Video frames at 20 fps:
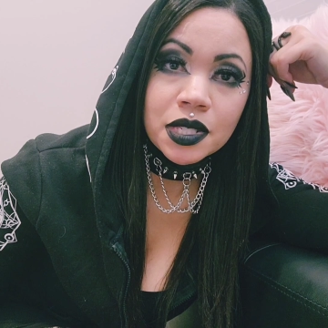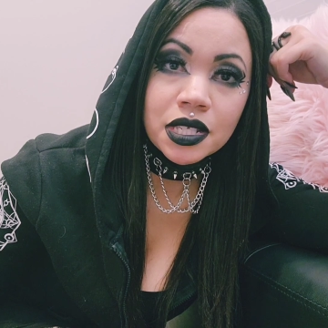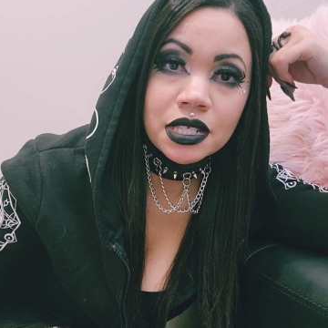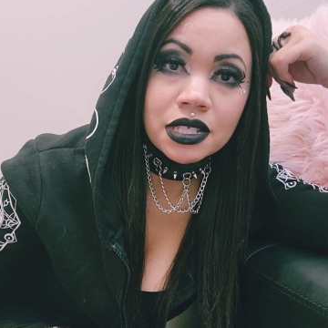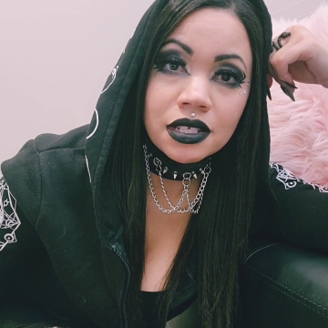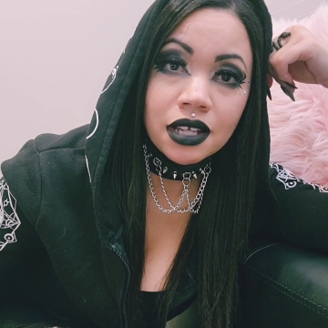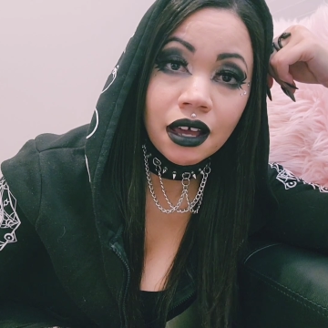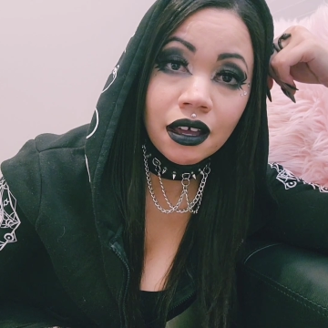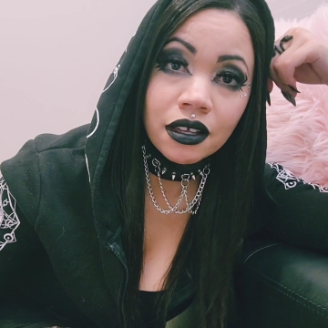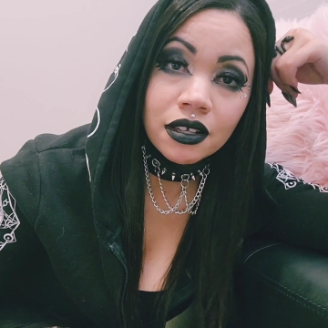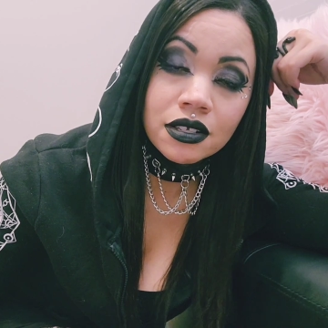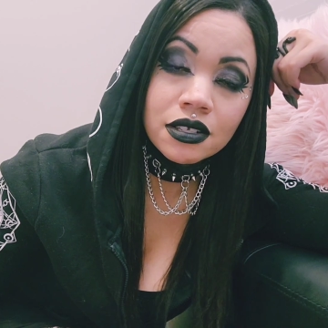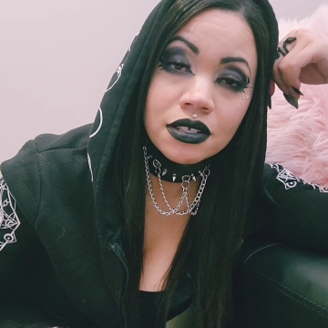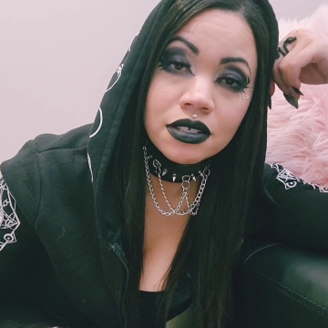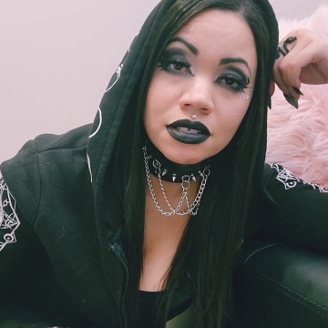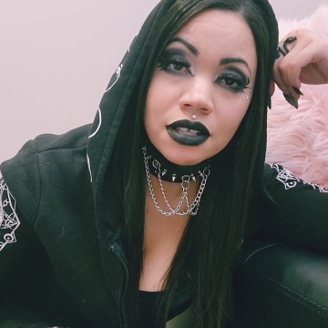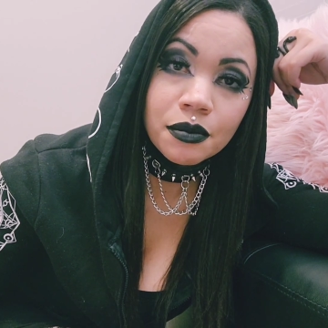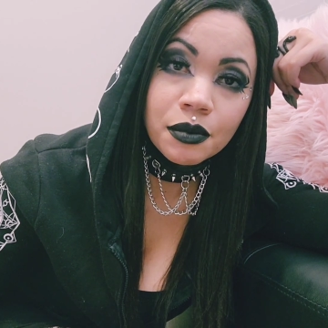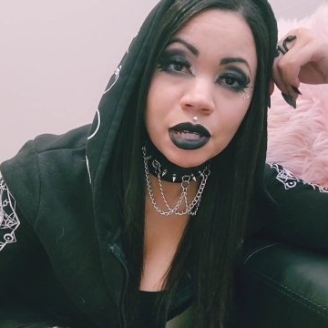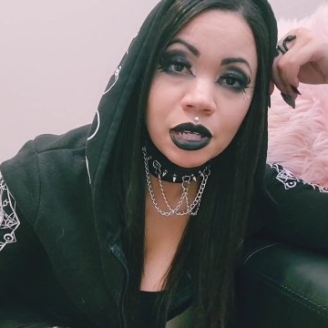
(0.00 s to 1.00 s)
of styles,
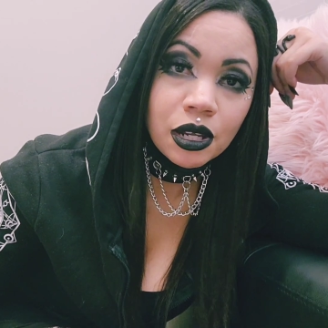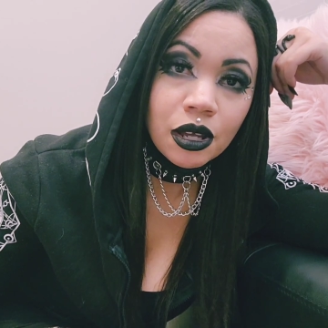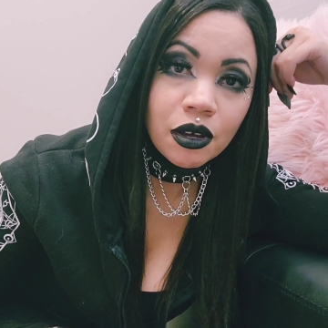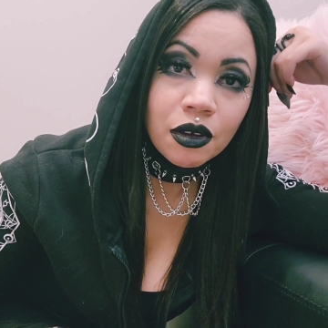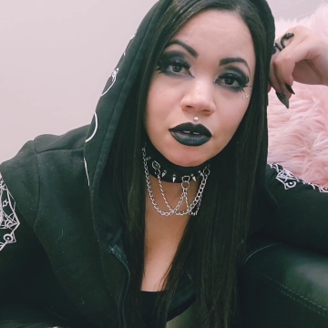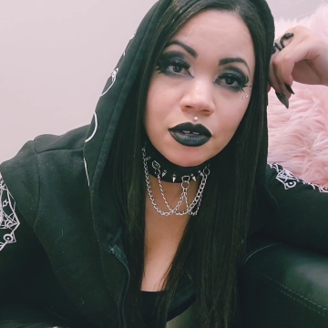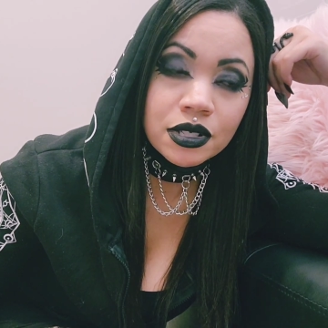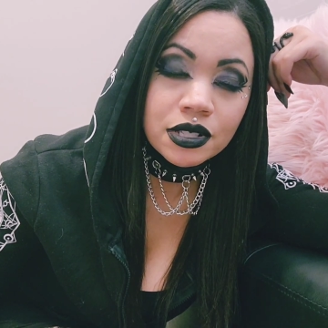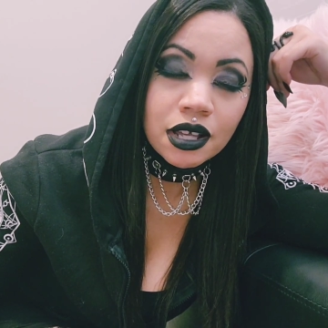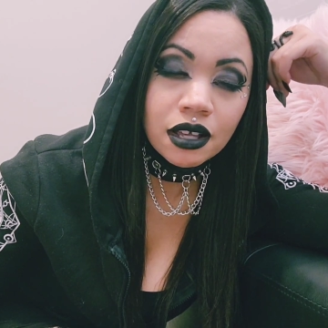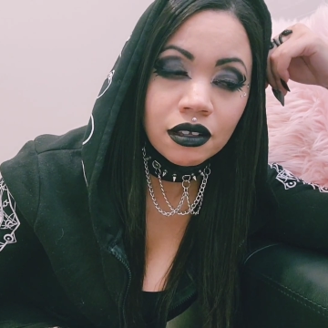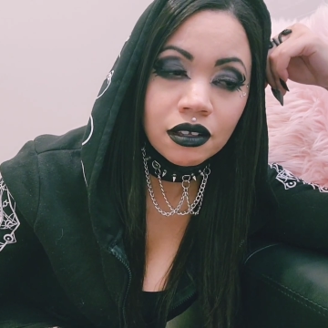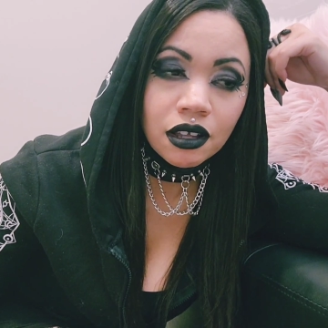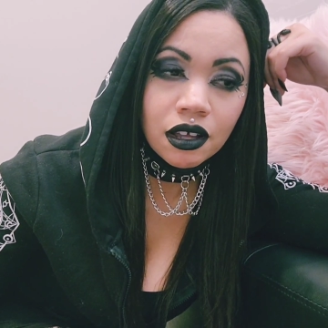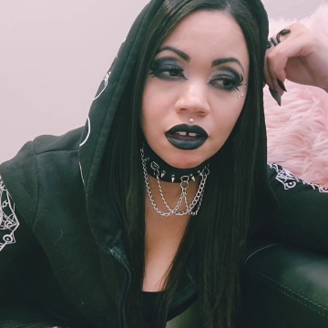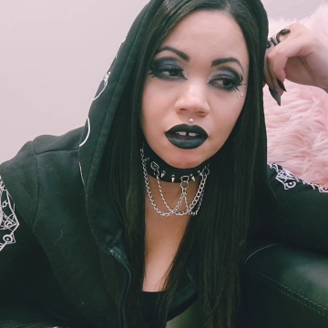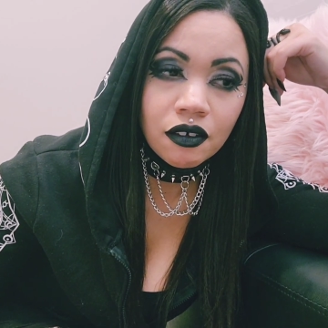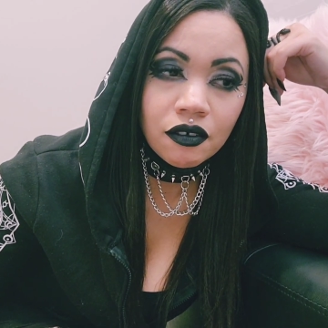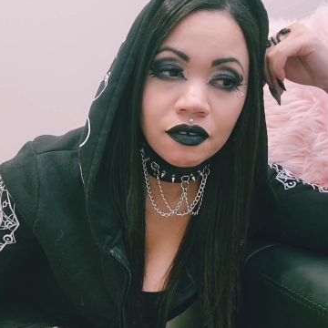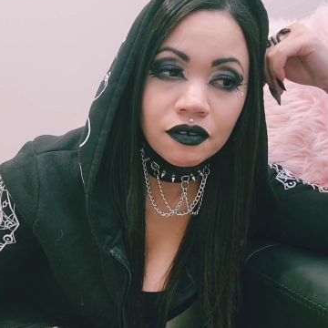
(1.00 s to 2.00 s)
let me know because I
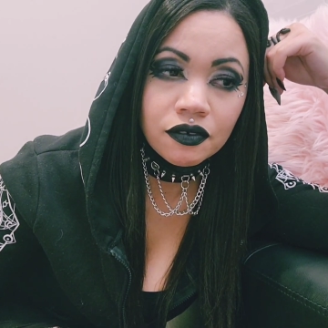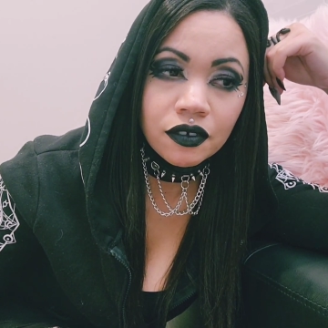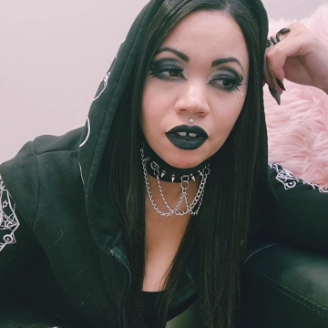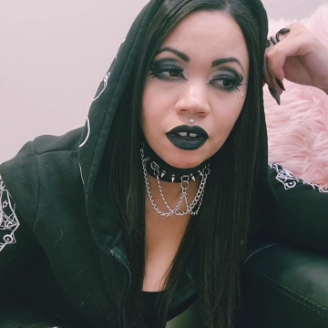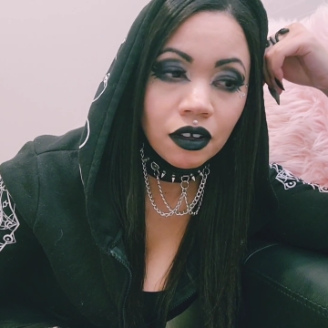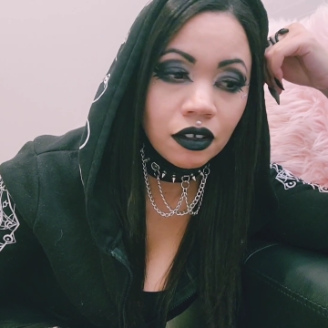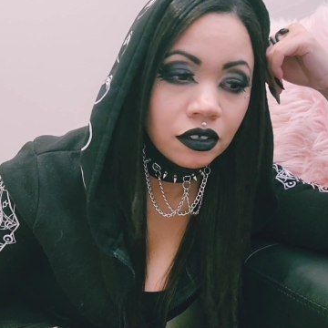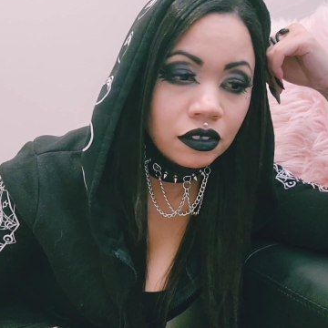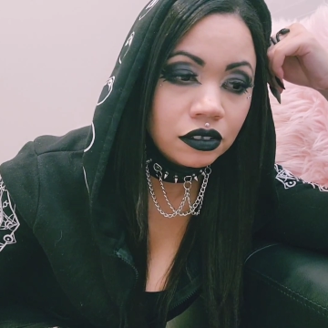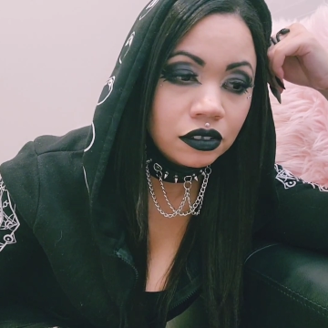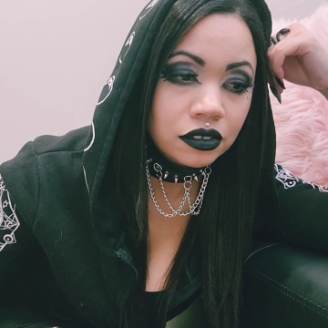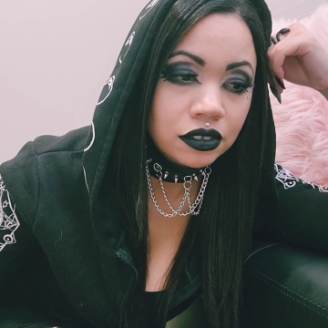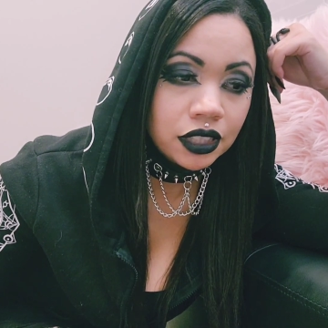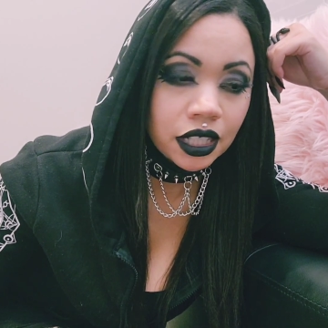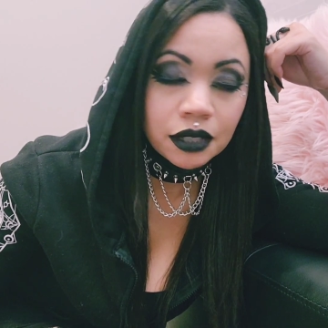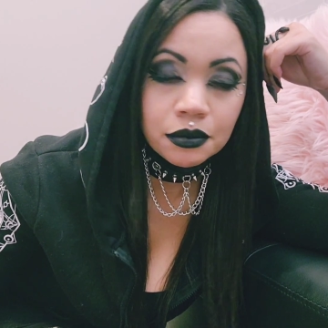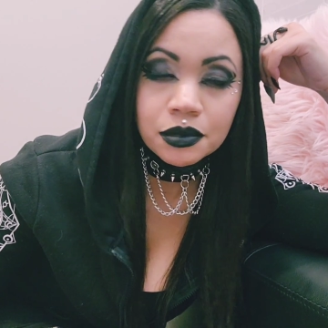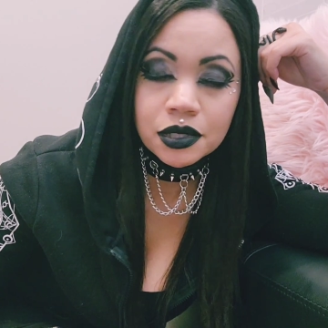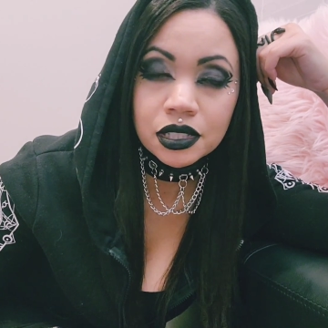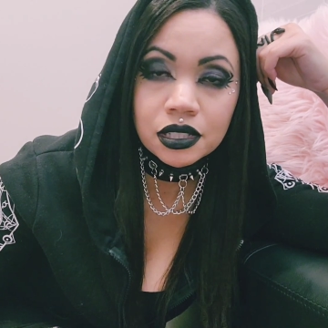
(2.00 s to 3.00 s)
love all
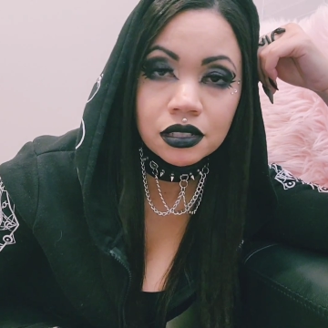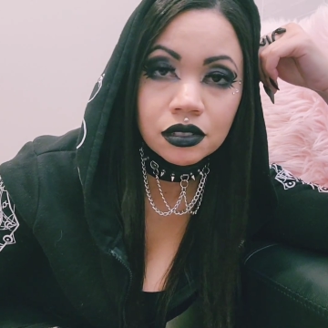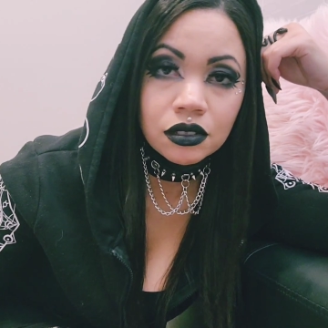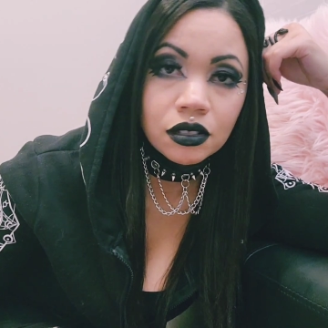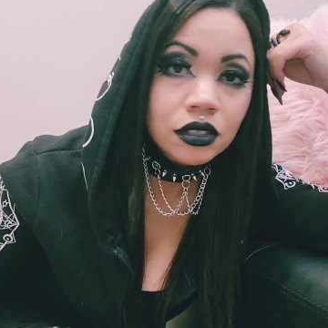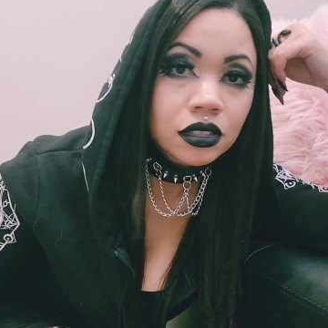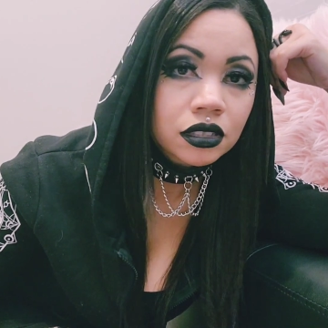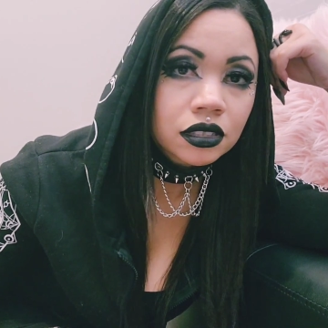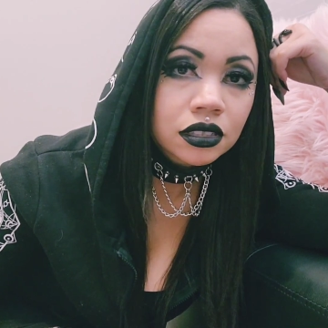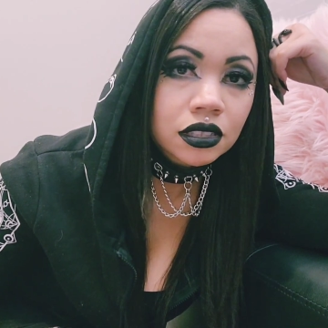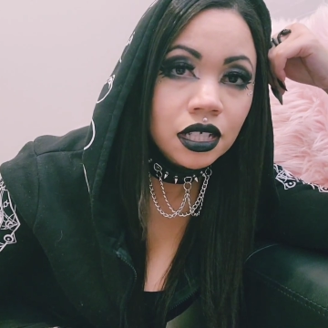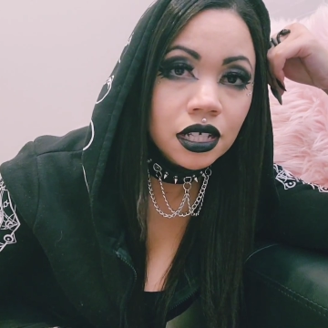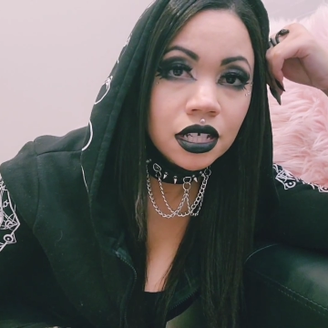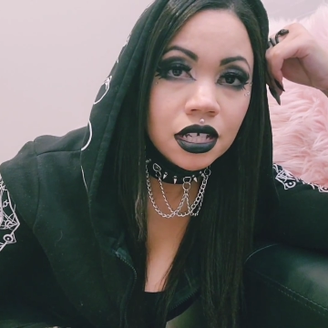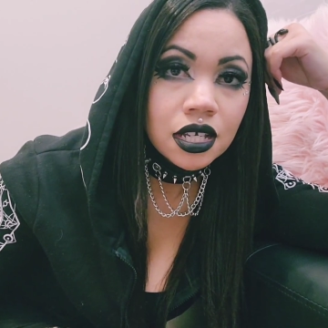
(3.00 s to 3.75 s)
types of looks.